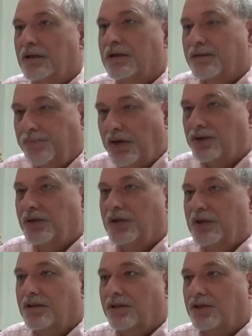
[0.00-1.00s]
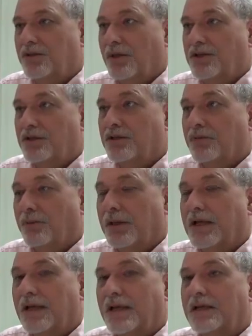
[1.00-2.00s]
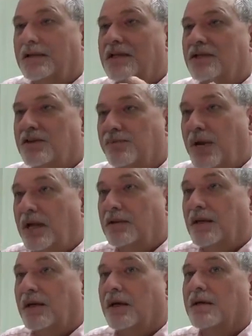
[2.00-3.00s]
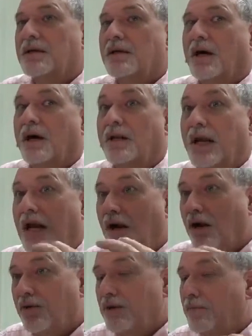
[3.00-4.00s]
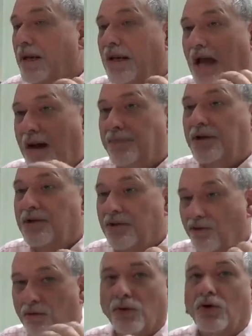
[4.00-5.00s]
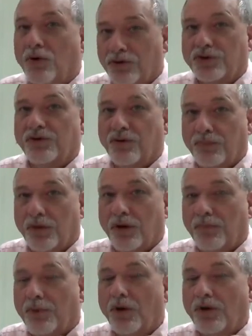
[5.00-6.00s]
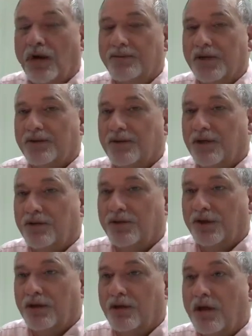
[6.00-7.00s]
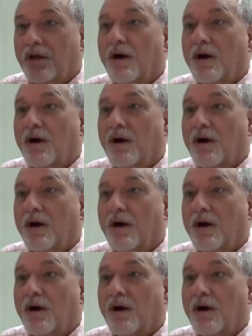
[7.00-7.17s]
especially in these situations where we can anticipate that an error that might happen in the normal course of your program's execution